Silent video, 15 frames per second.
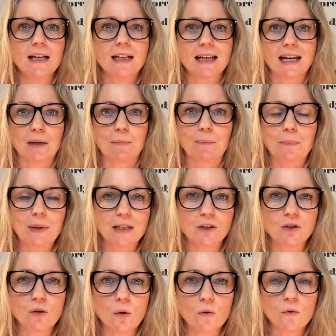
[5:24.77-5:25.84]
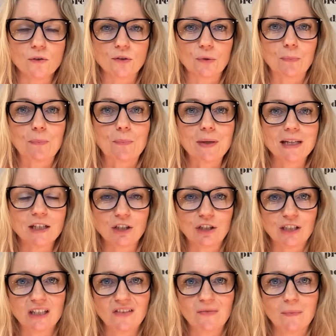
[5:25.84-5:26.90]
kind of big goals or big
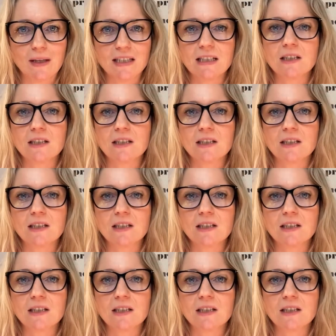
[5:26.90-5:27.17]
achievements.